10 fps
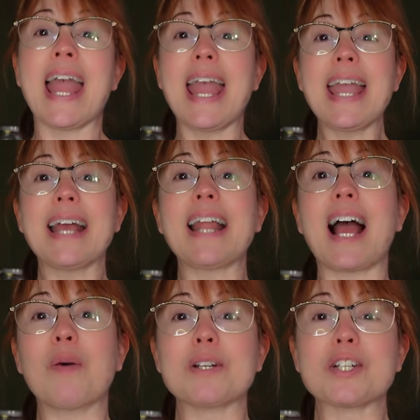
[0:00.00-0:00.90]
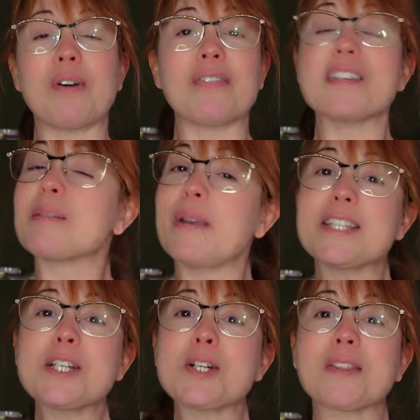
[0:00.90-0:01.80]
And I want to show off this
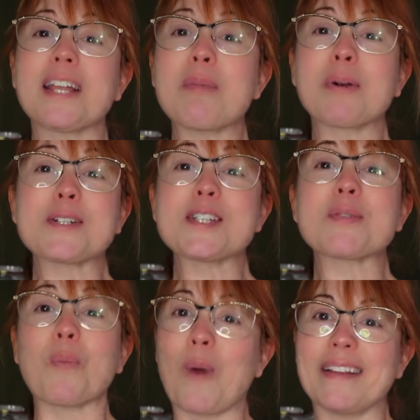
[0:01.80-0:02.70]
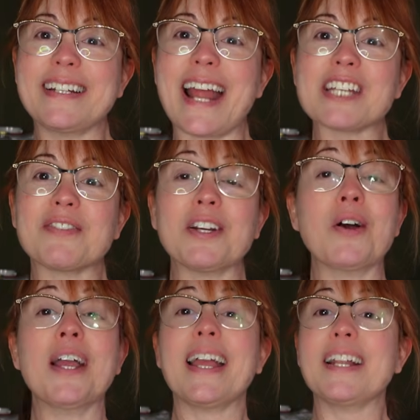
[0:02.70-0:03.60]
amazing shirt that I purchased while in
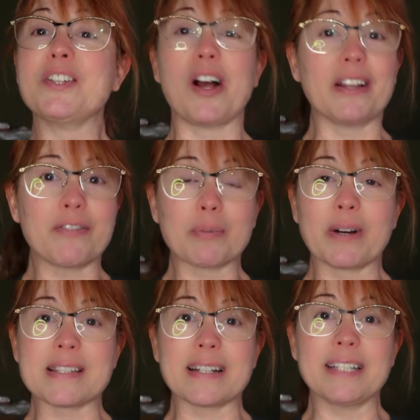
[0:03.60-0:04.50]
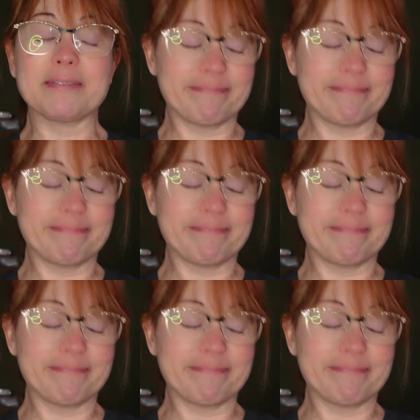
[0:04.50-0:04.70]
Nashville, Dolly for President.